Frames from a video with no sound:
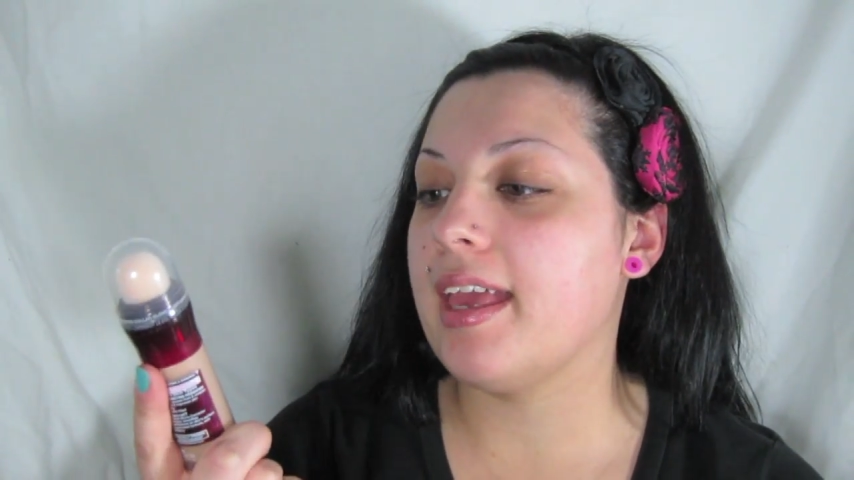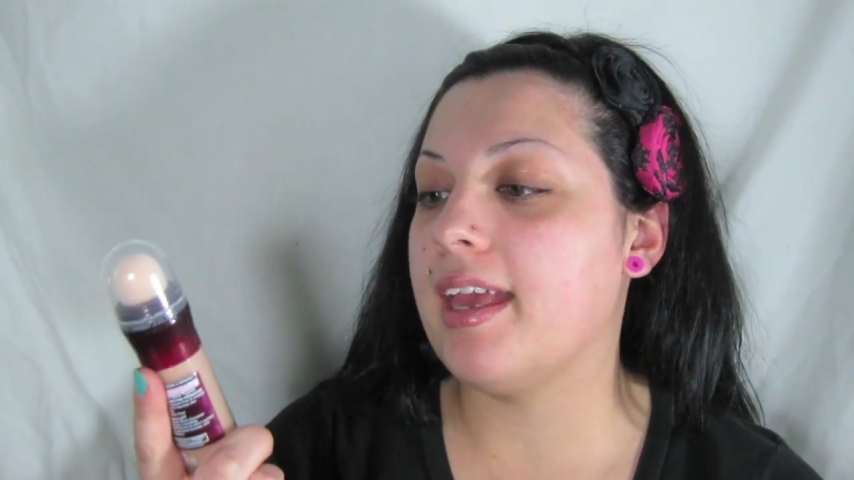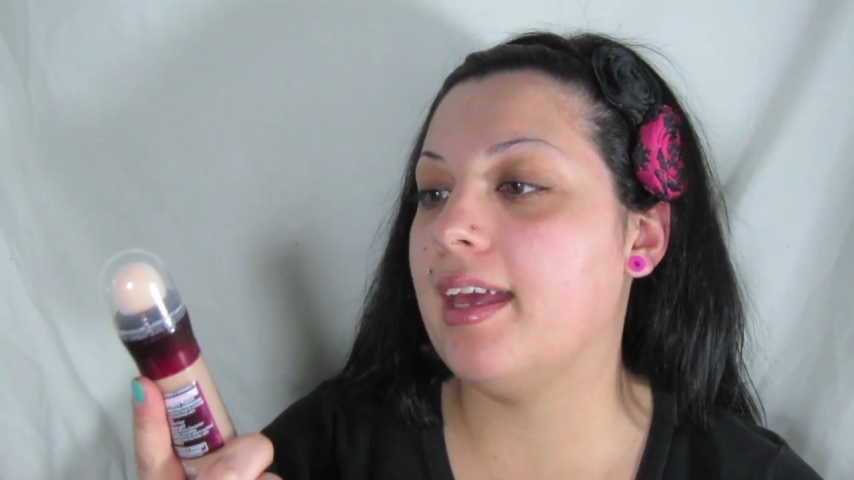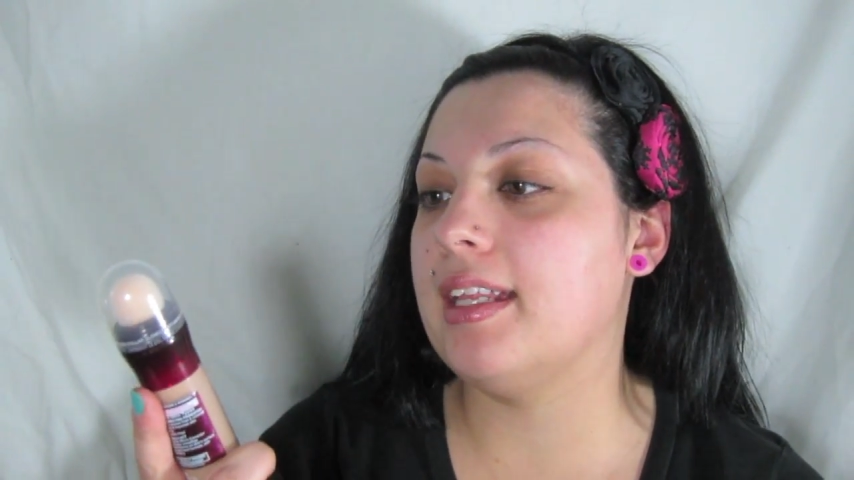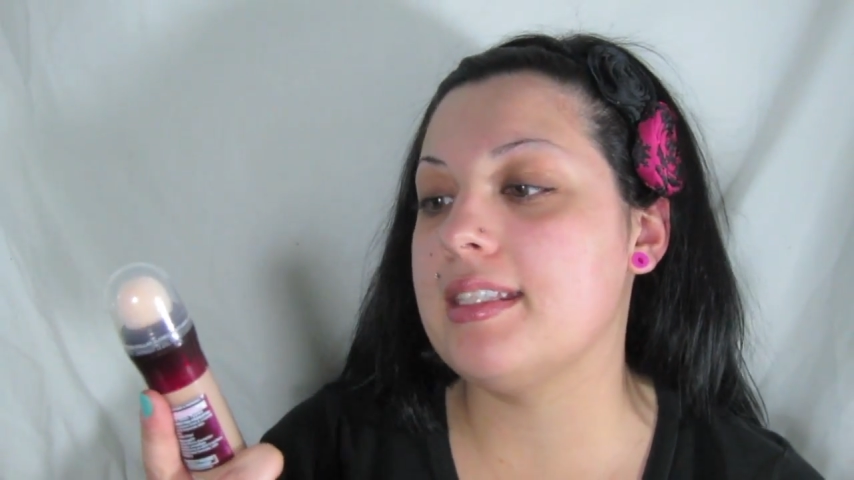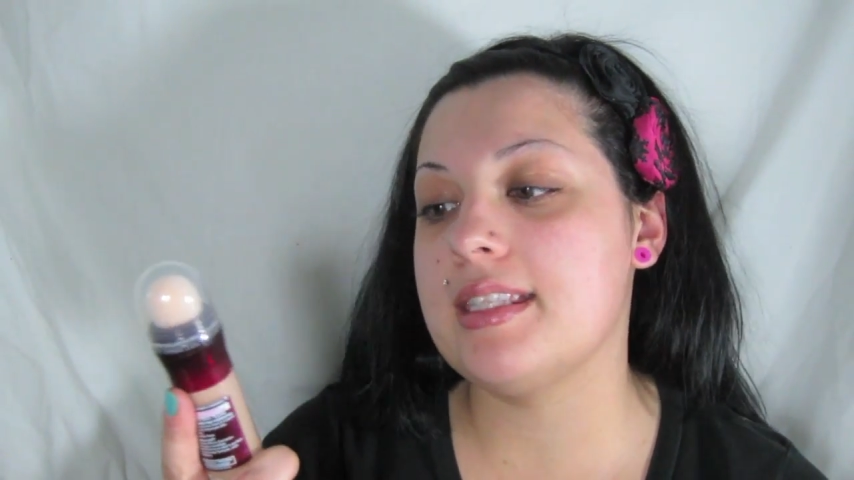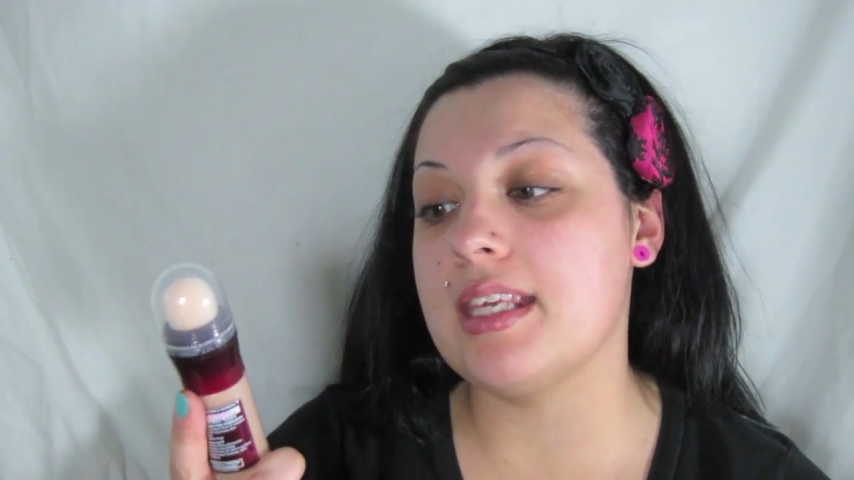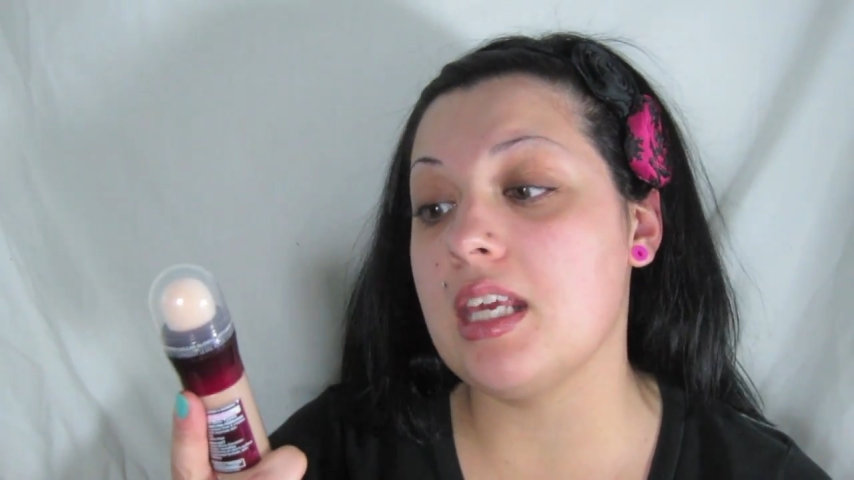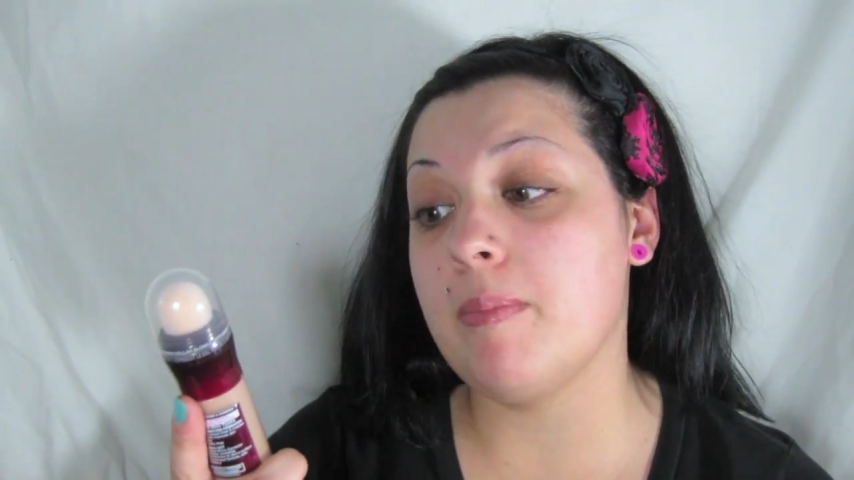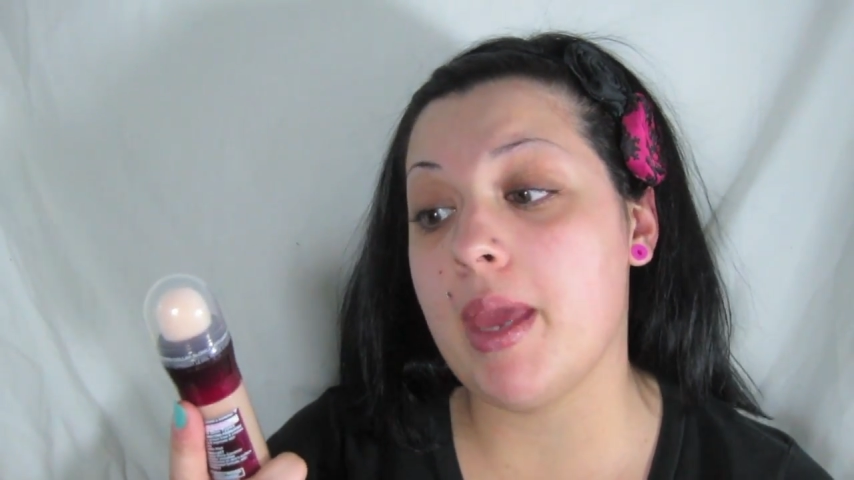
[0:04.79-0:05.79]
and it's
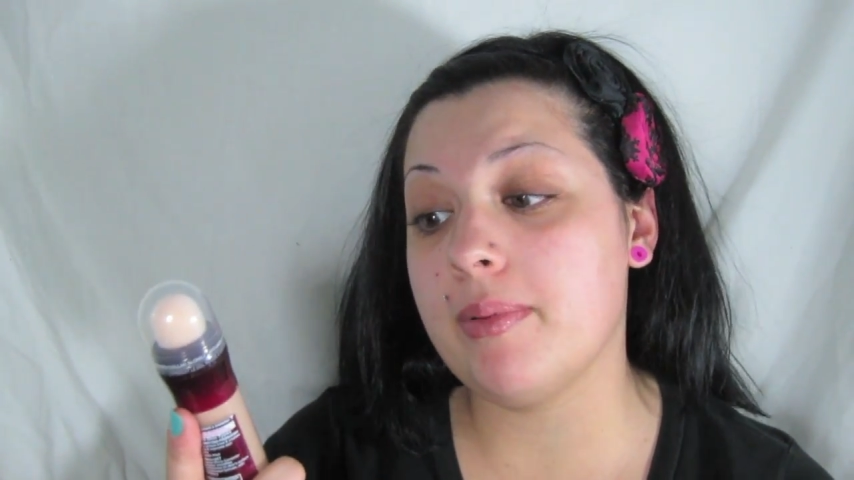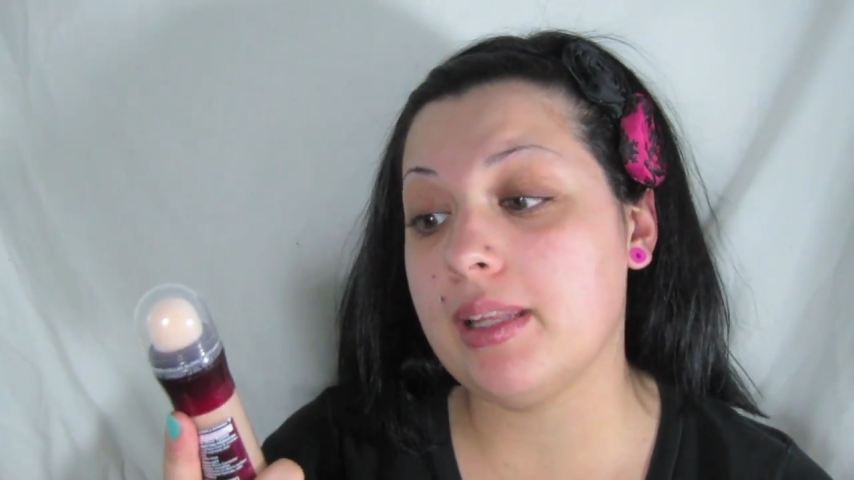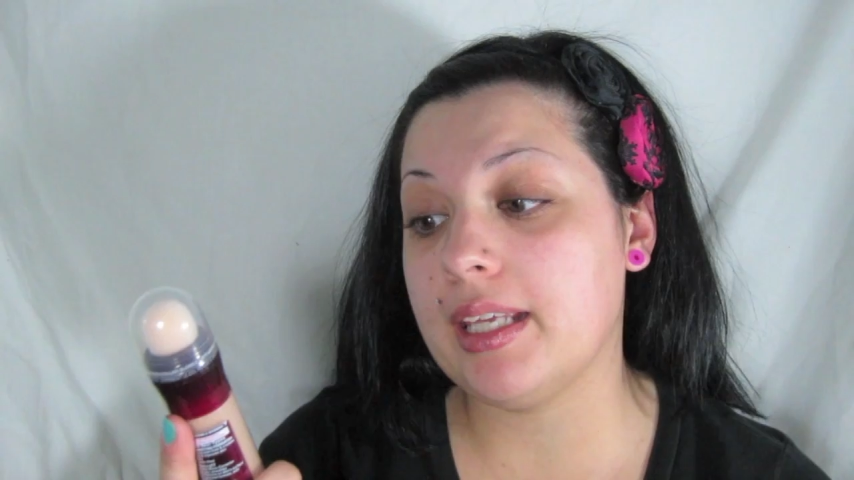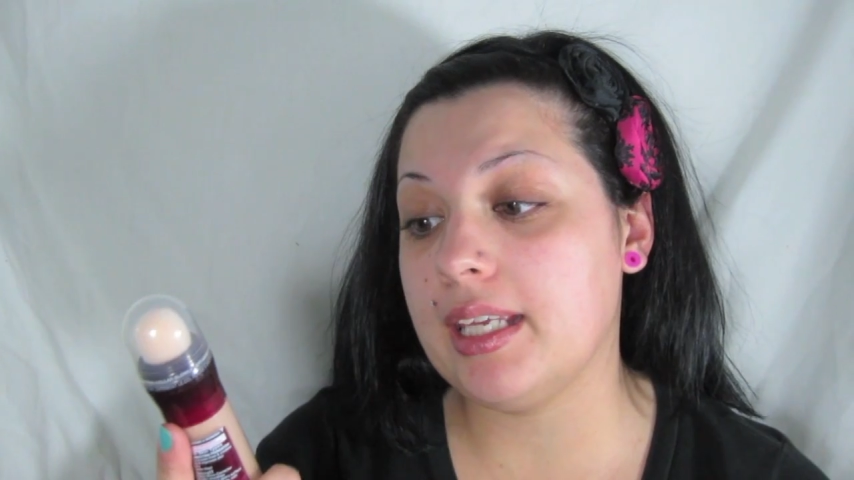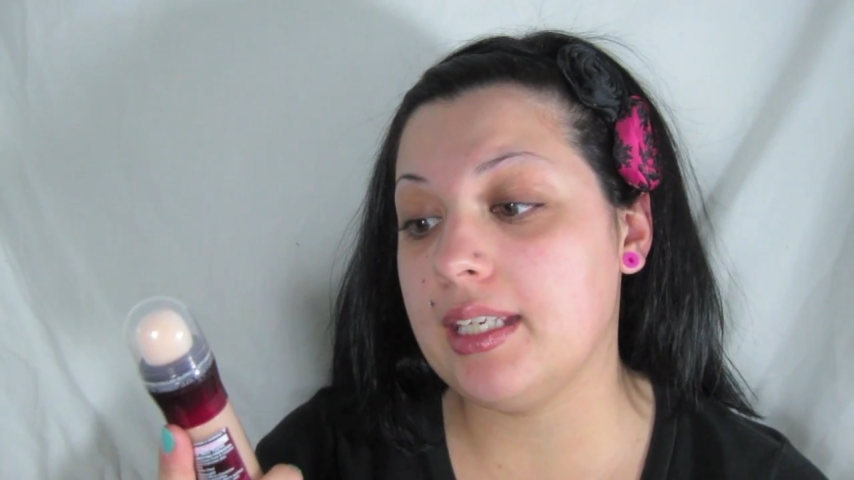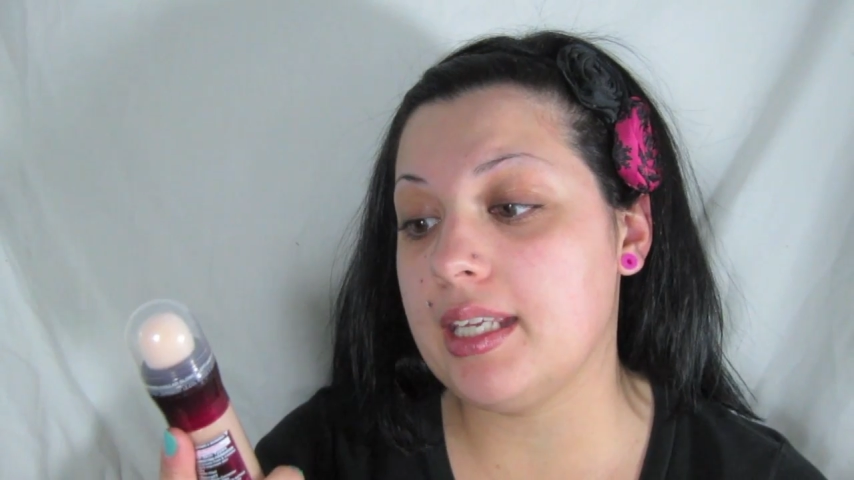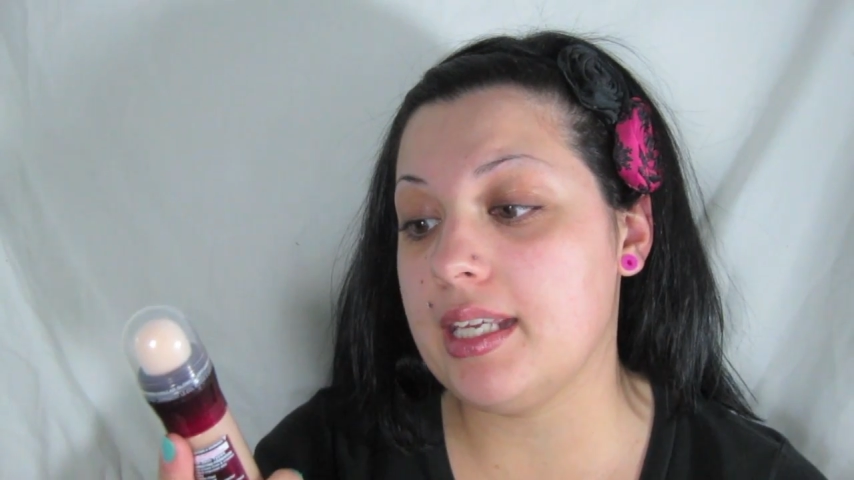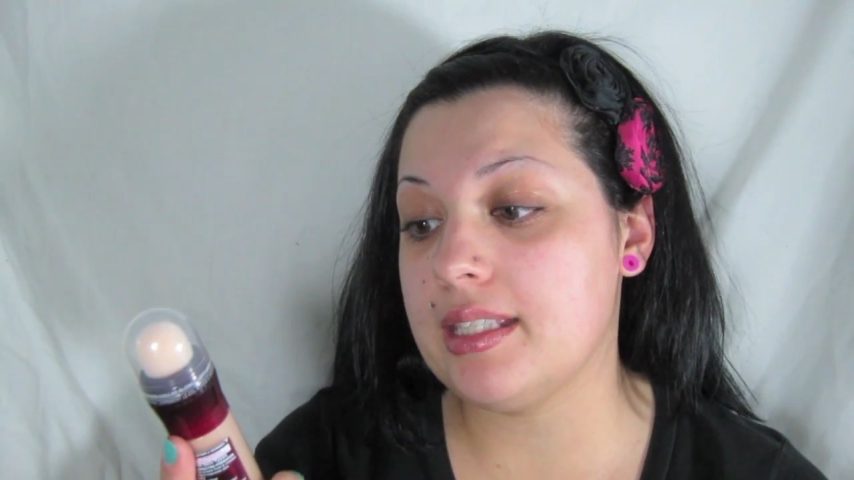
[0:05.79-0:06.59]
the Maybelline